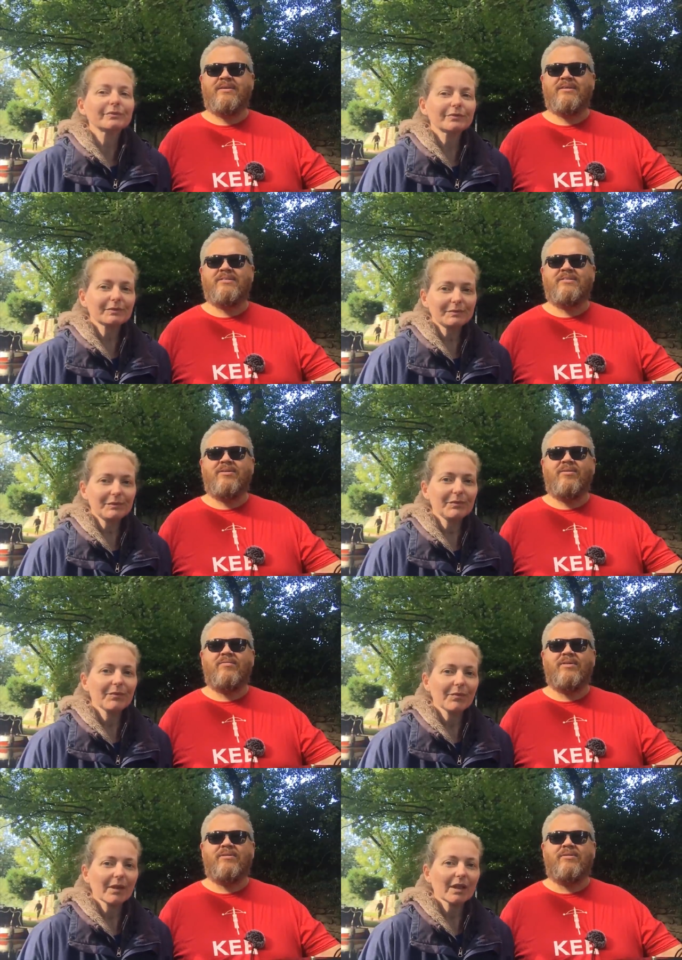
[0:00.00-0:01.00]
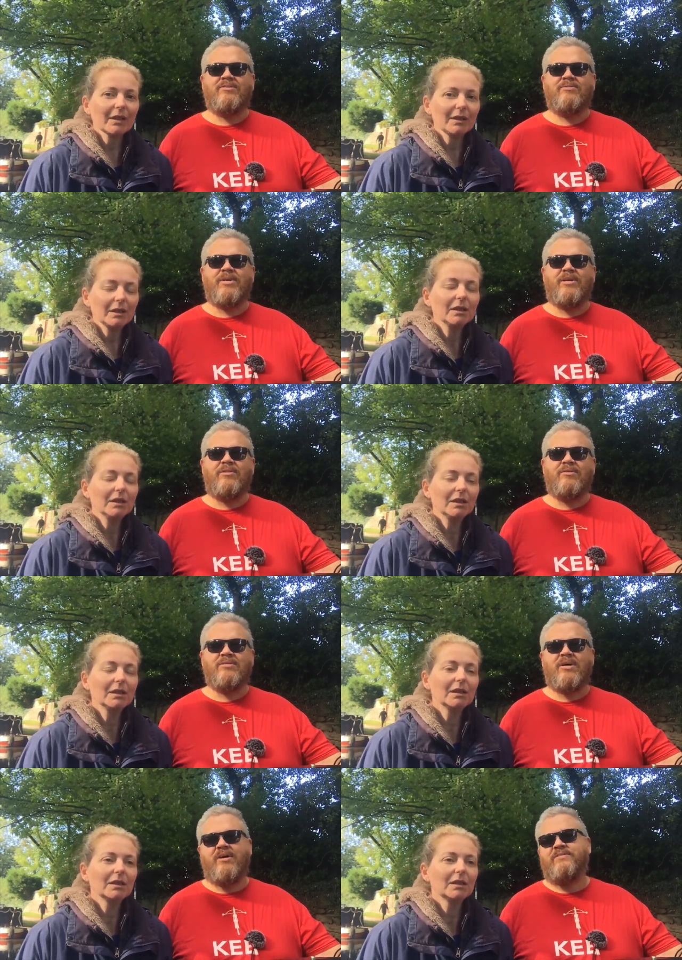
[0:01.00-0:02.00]
Speaker 1: yeah. So hopefully there aren't too many of
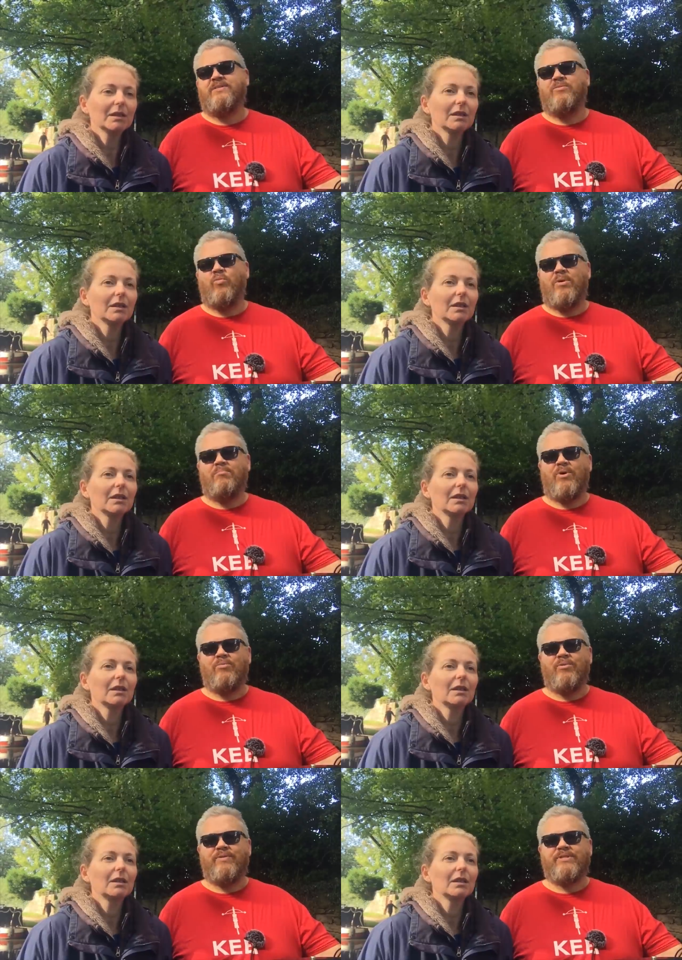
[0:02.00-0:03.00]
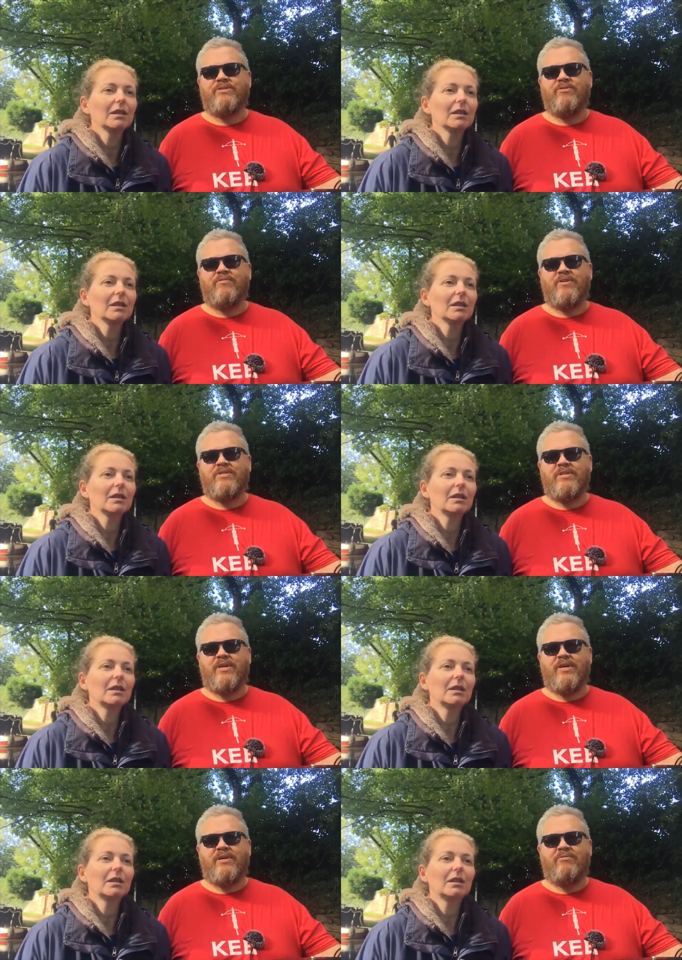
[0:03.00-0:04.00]
those. I've seen one boat moving so far
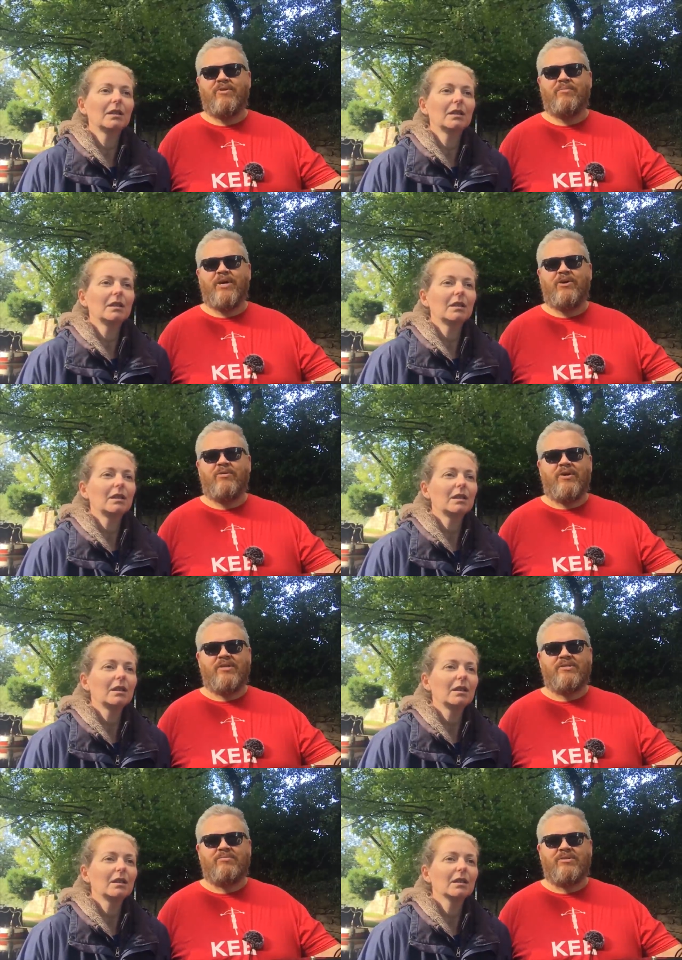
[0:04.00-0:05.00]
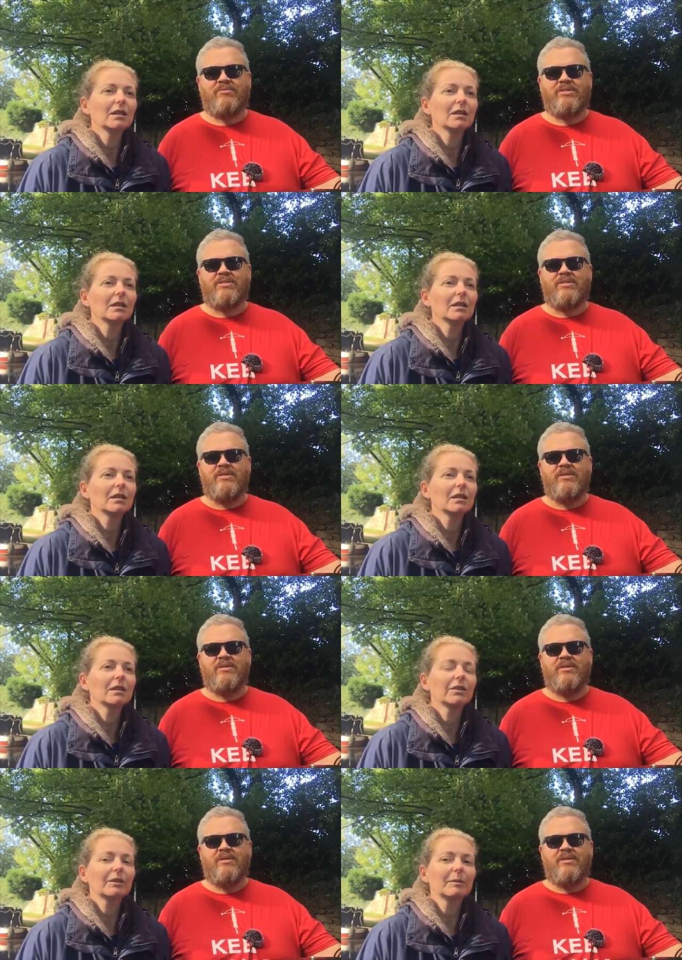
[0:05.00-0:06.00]
today with my own eyes, which was the...
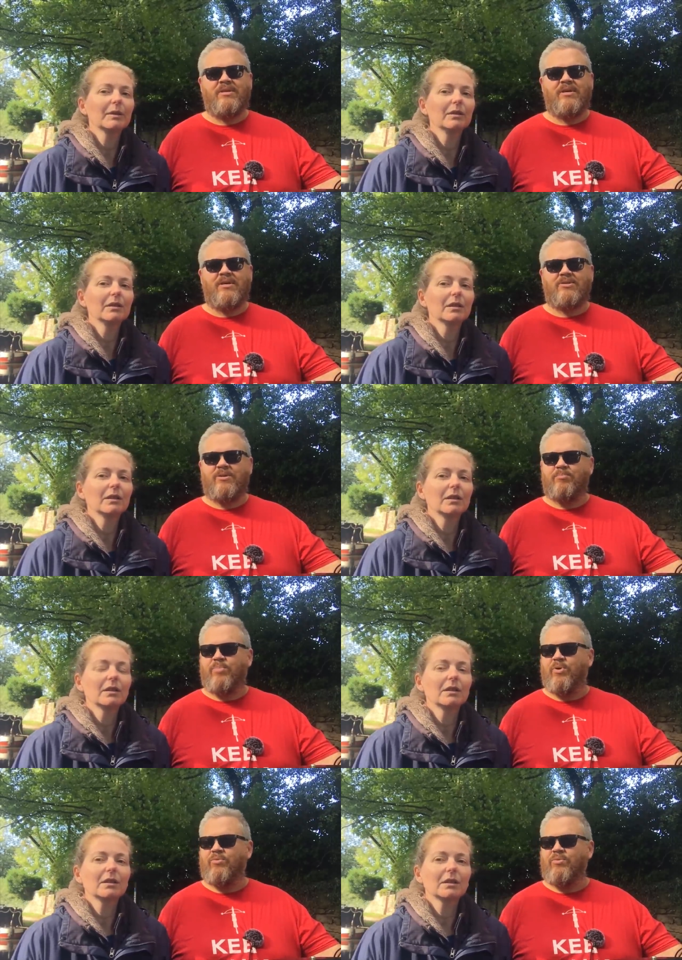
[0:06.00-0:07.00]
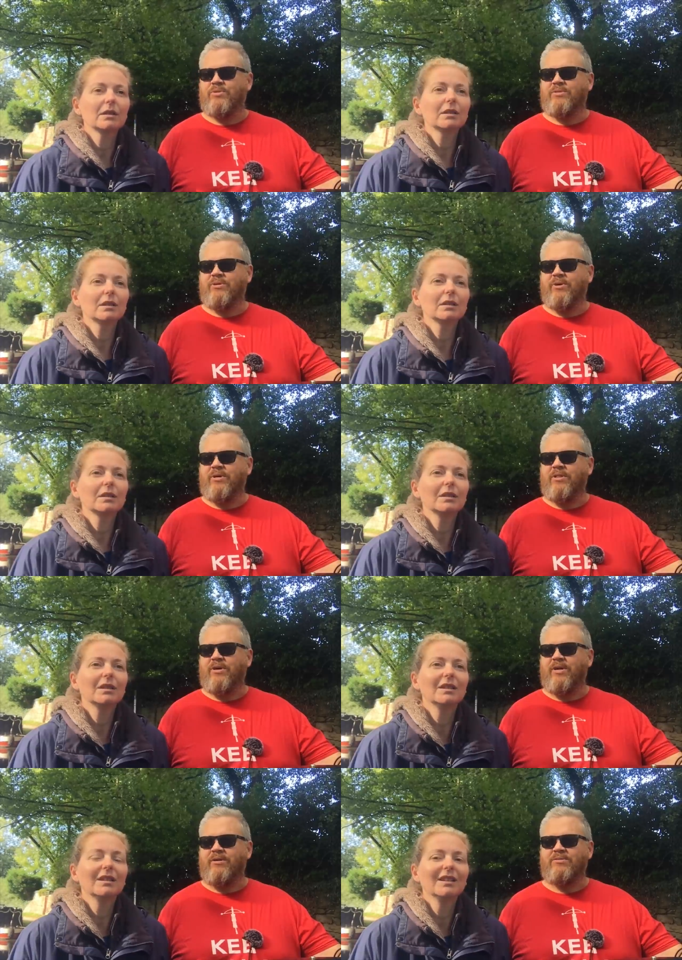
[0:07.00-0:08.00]
Speaker 2: Trip boat.
Speaker 1: Trip boat, which was going along
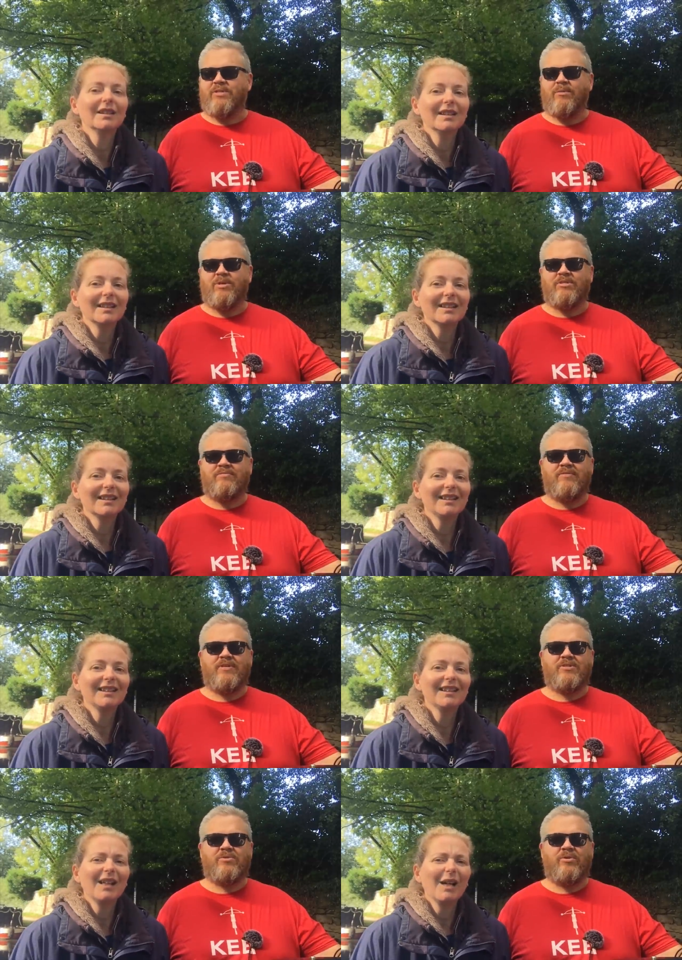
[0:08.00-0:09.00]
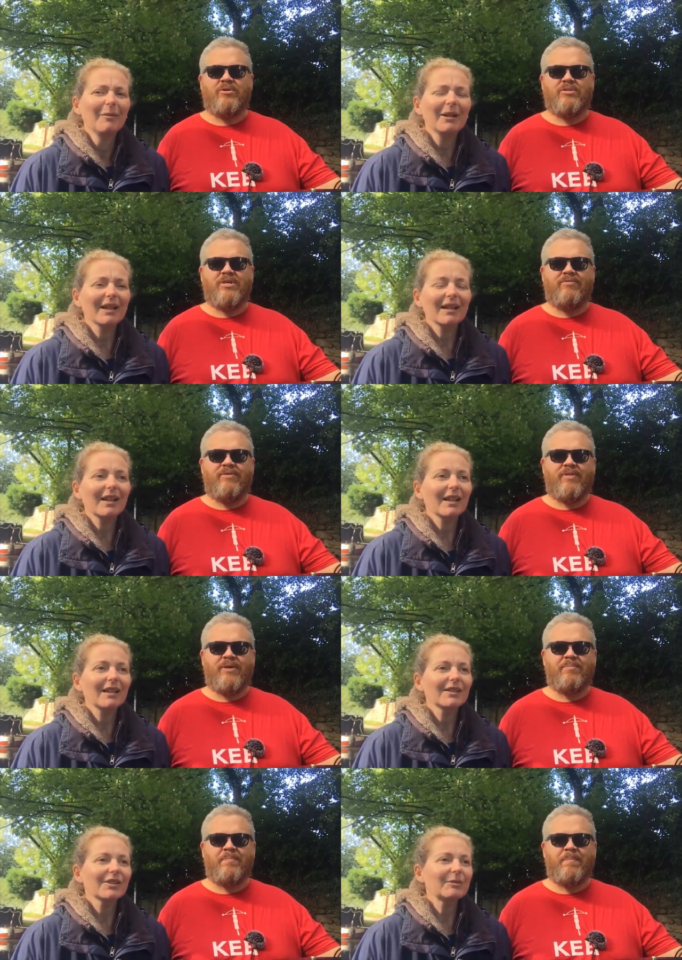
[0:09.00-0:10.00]
announcing a bunch of historical well, stuff and
Speaker 2: everything.
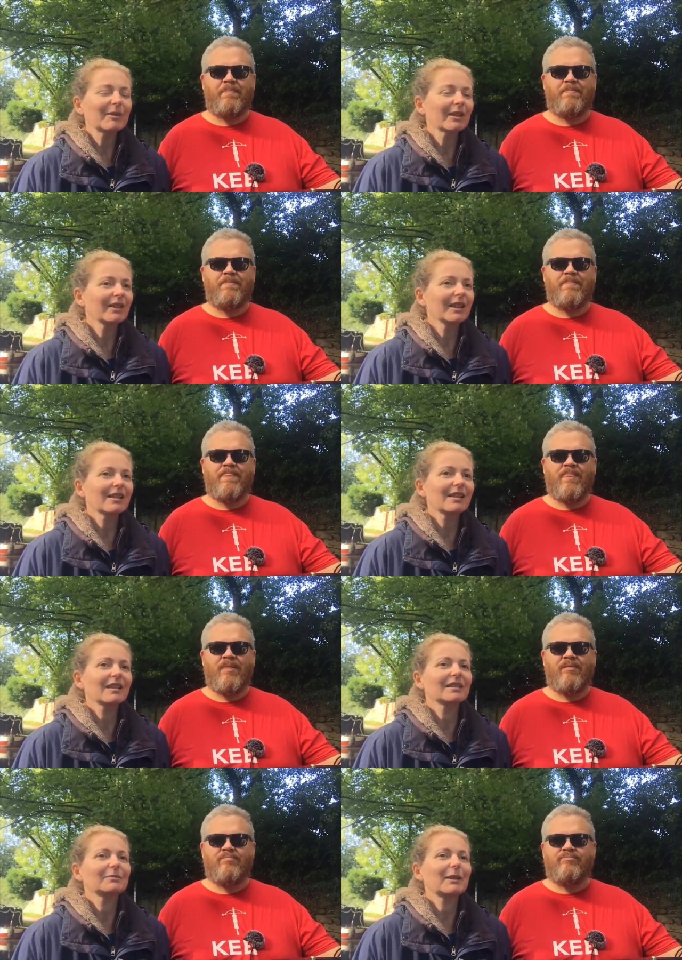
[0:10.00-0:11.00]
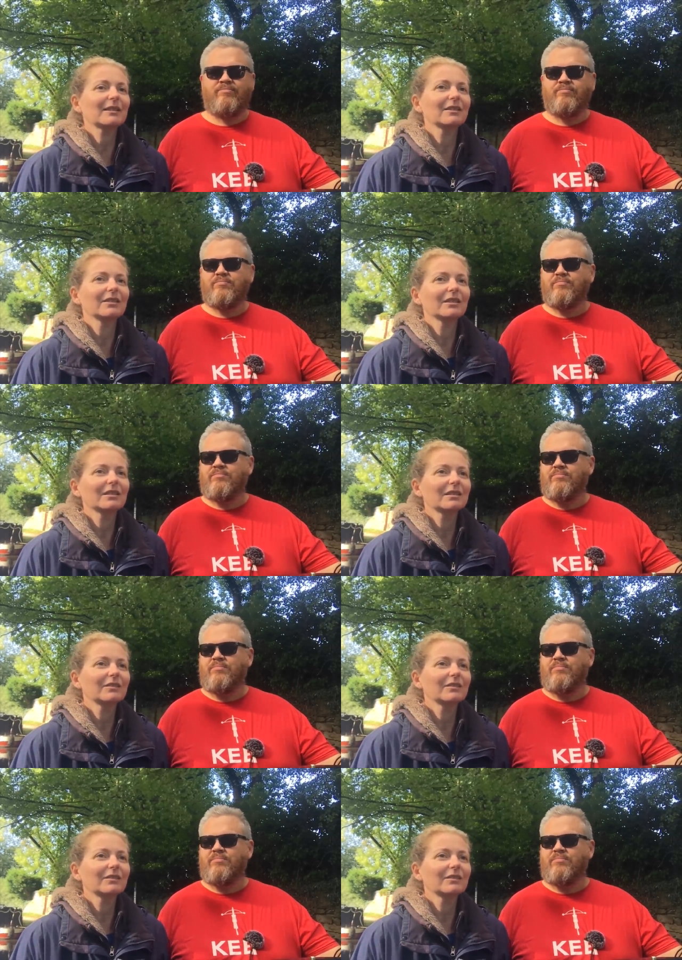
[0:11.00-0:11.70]
I assume they only had six passengers